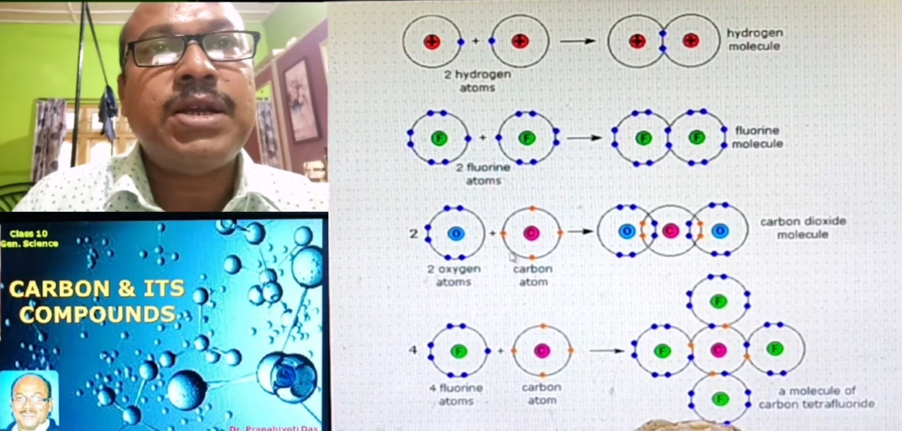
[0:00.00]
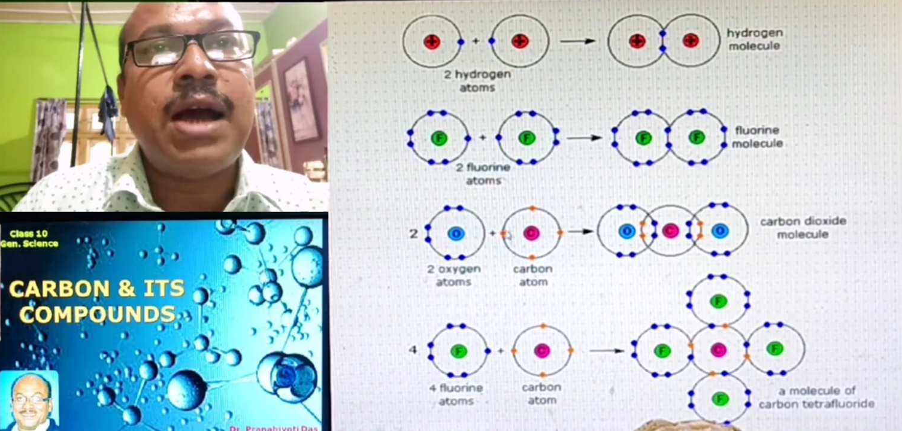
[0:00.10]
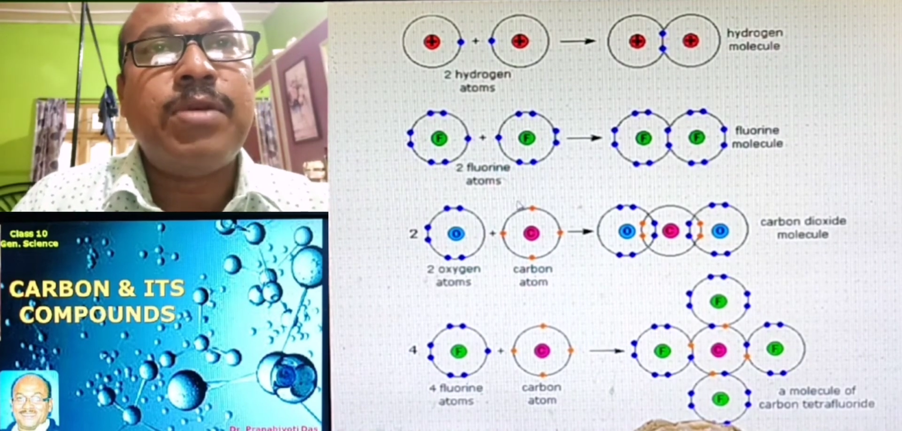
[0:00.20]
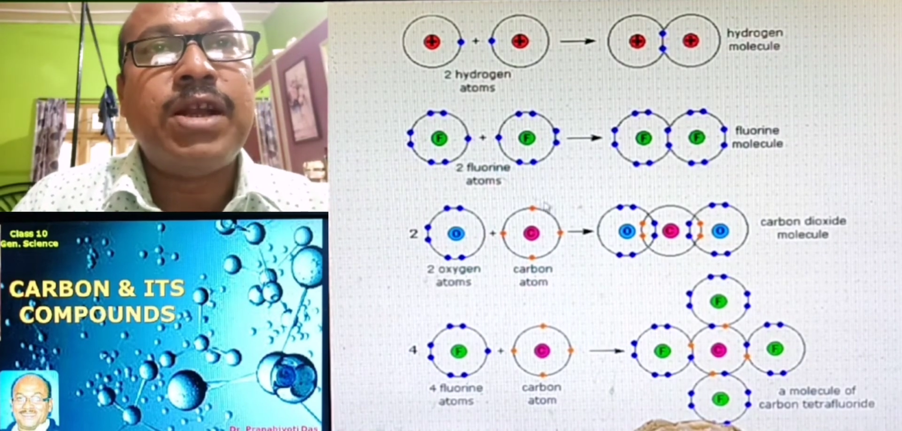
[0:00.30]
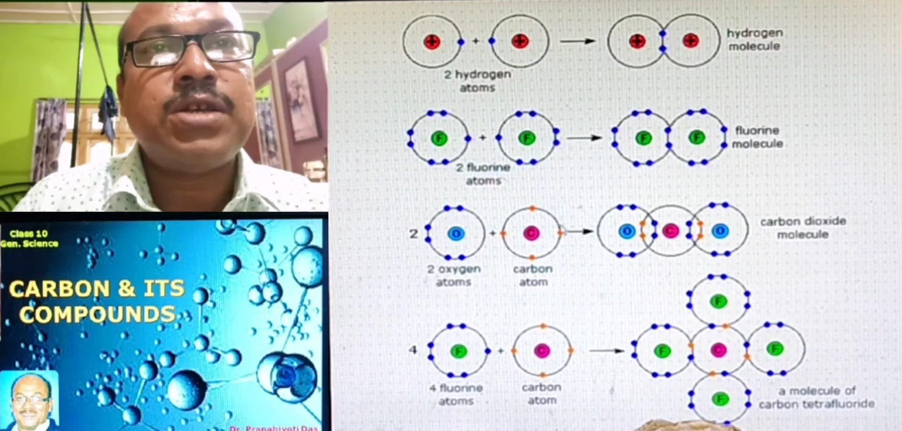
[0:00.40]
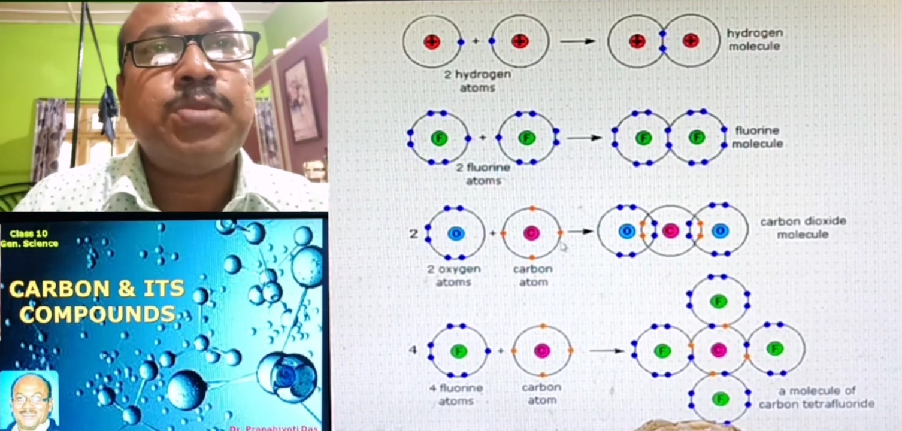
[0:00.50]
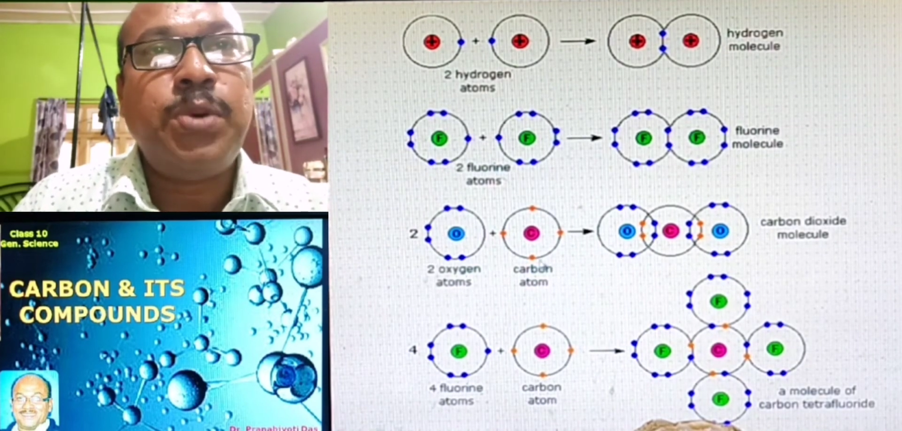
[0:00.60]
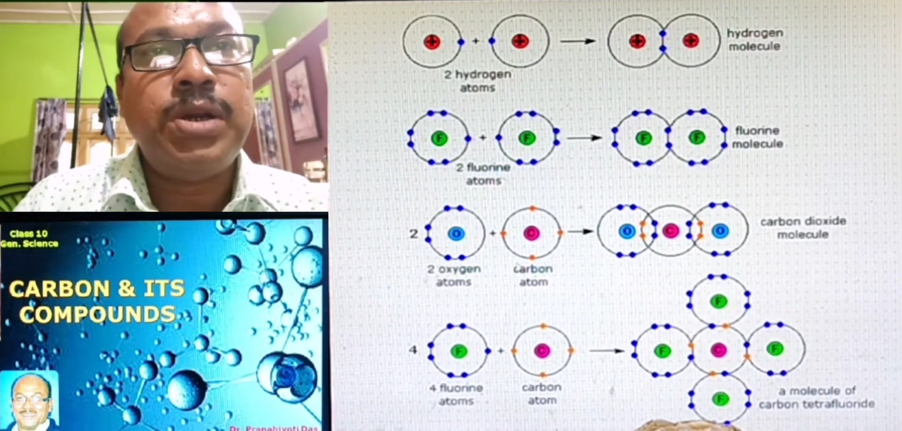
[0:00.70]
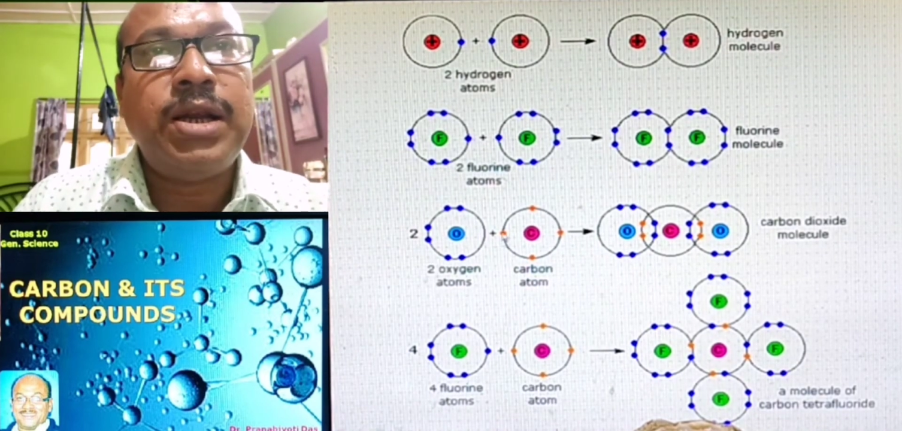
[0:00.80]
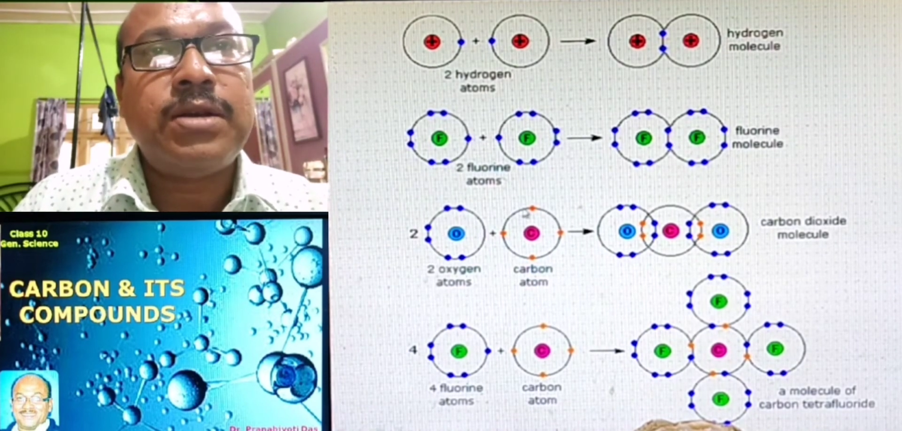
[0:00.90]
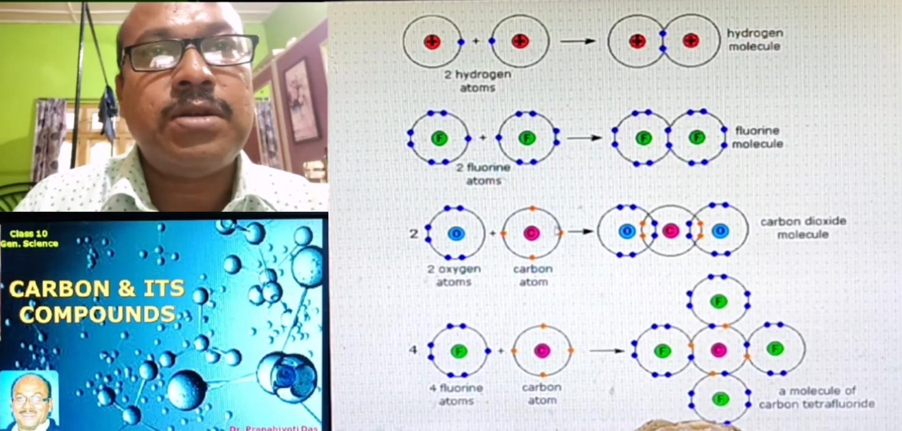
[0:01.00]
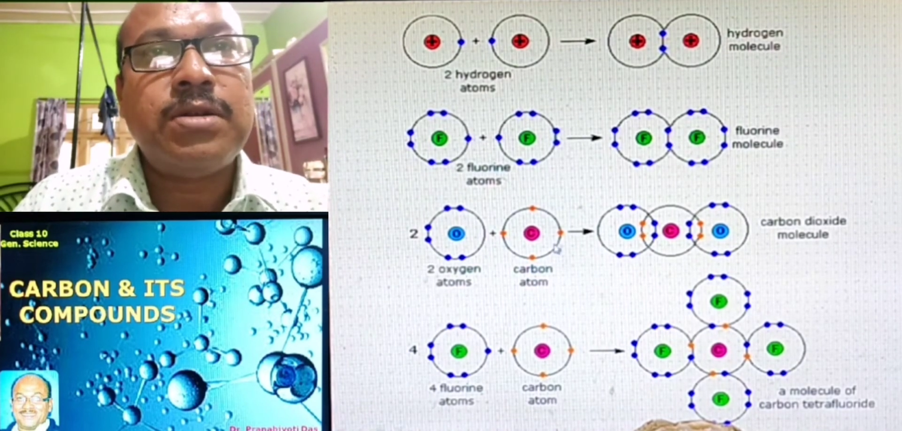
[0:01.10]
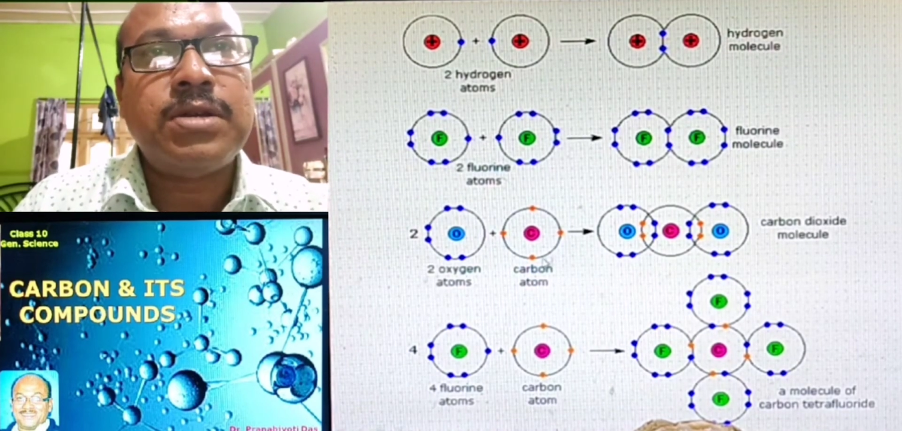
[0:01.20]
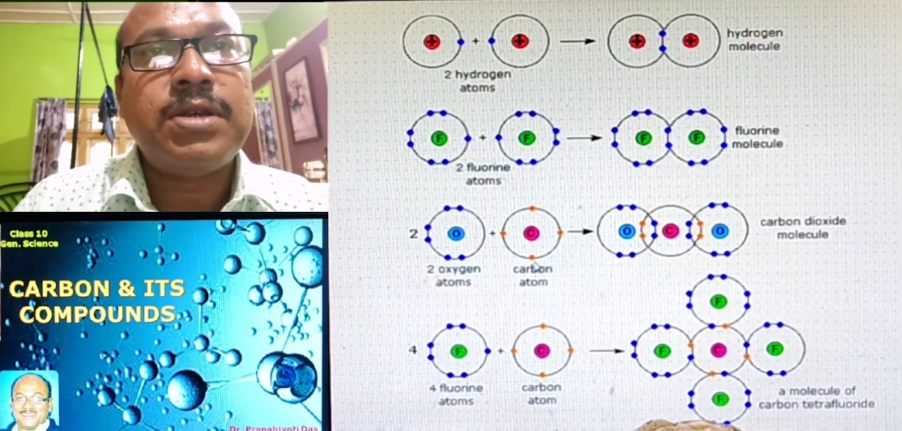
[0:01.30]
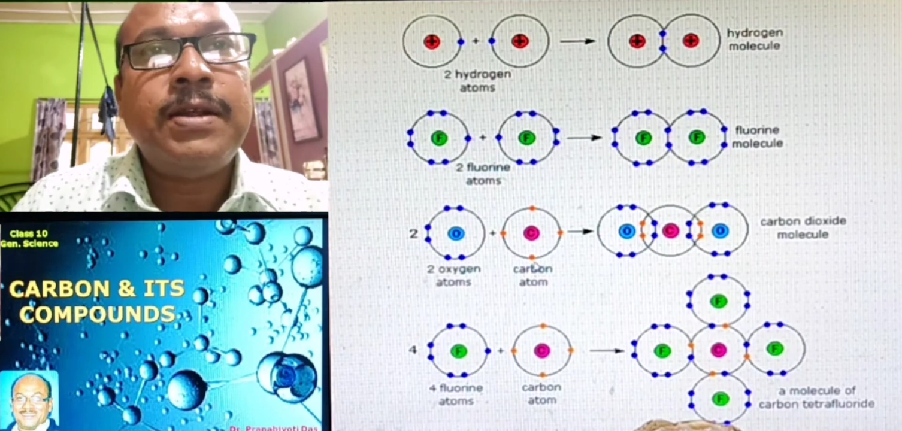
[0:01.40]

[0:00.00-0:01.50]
Carbon has 4 electrons.